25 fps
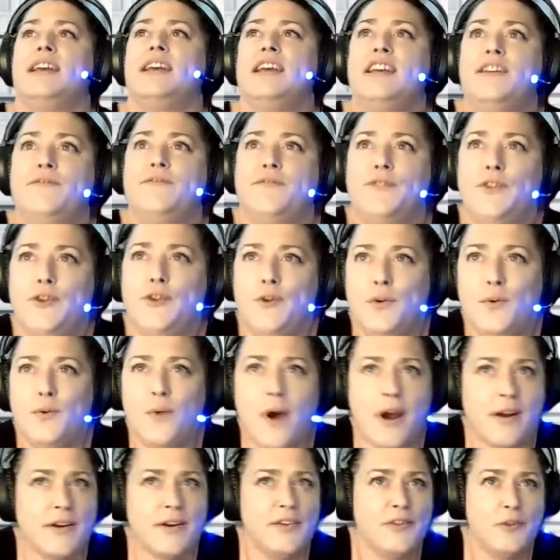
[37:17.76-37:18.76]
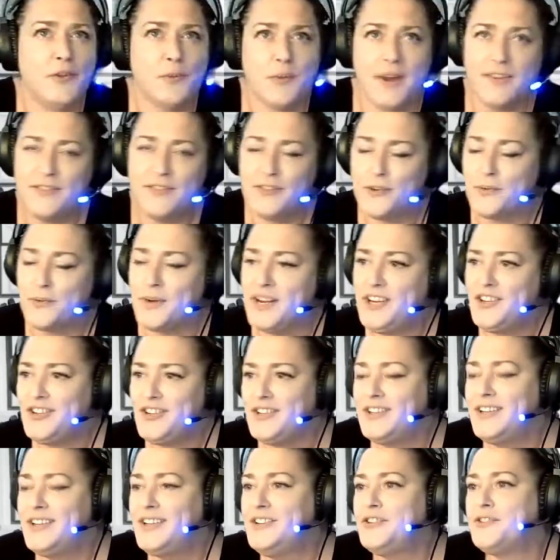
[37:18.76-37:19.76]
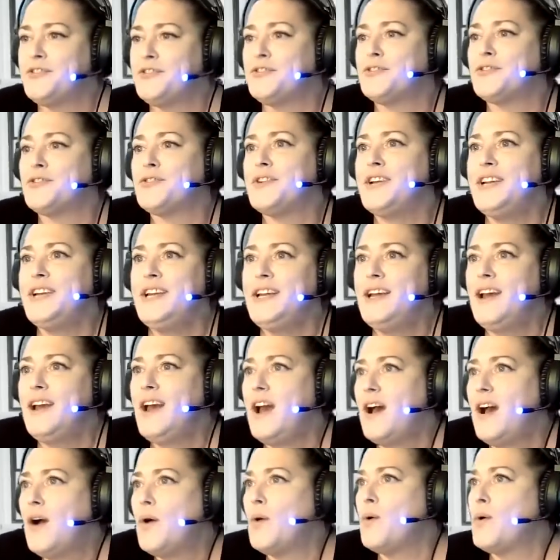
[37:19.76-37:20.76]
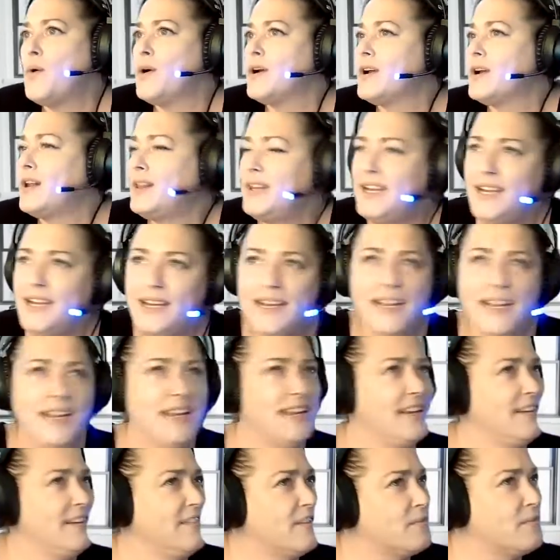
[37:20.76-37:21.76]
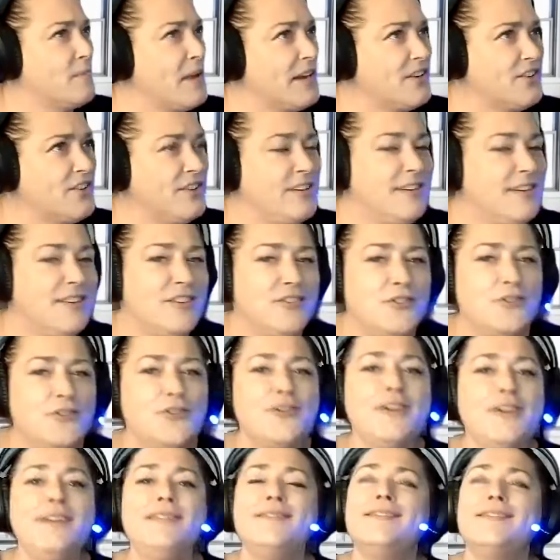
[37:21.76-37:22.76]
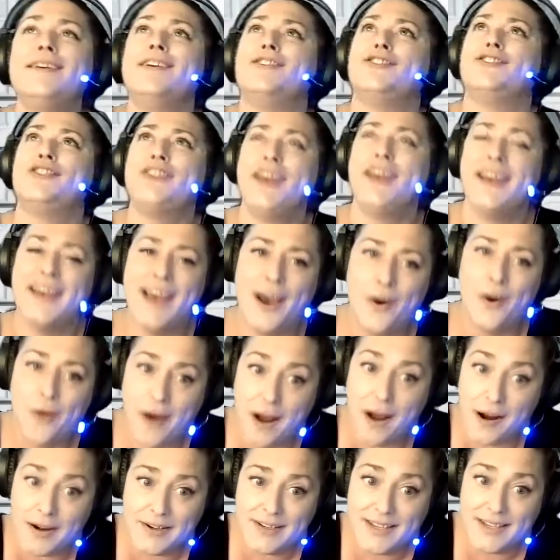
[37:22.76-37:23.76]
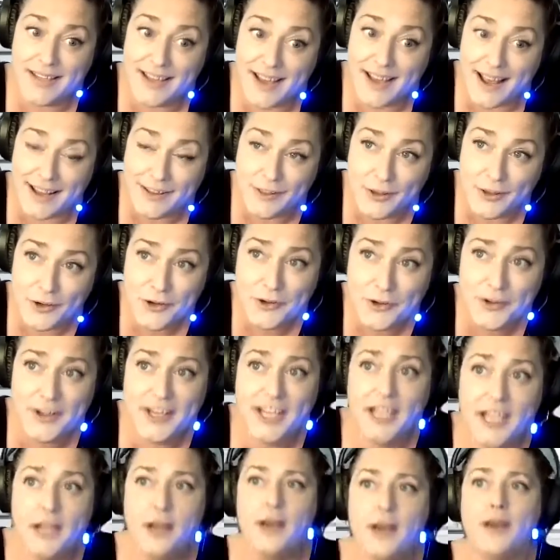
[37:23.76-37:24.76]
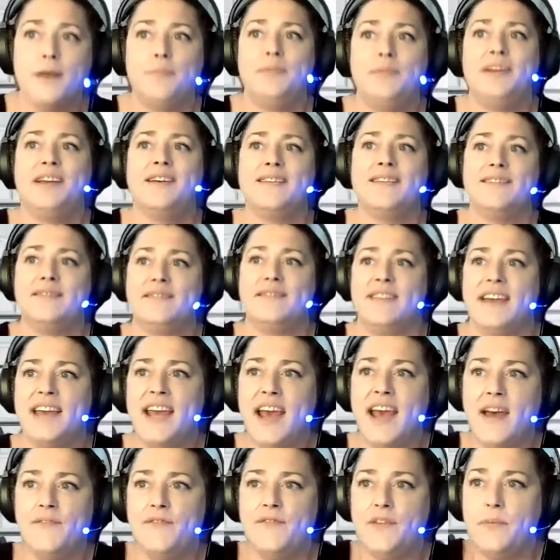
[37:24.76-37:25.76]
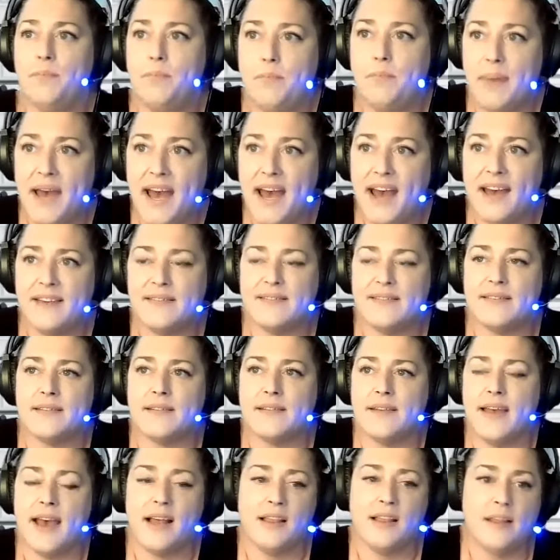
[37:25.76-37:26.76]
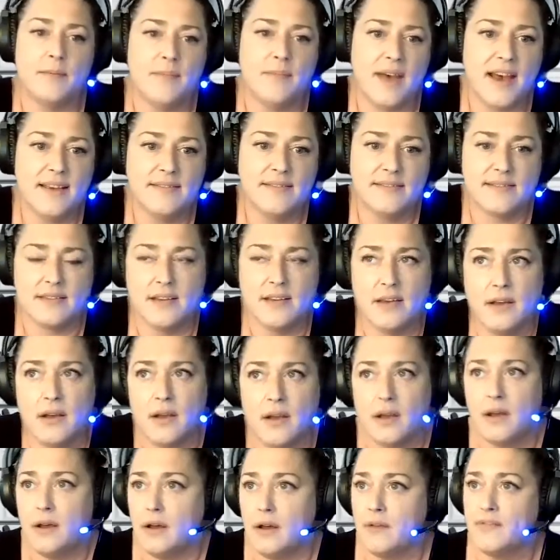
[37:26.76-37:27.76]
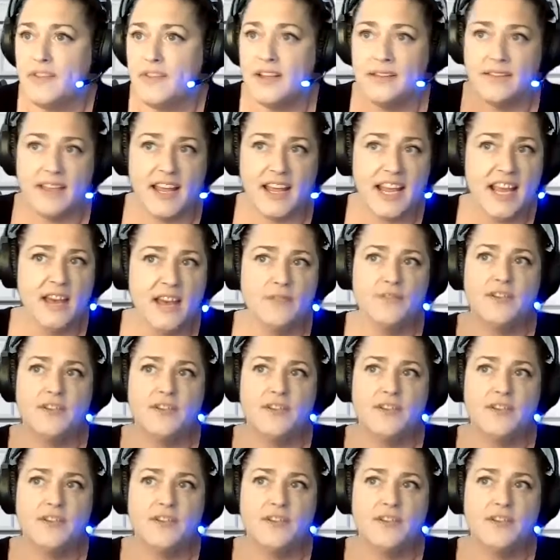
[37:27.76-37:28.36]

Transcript: If you are in the restoration industry or cleaning and inspection industries, check out RTI Learning, because they have the best LMS that they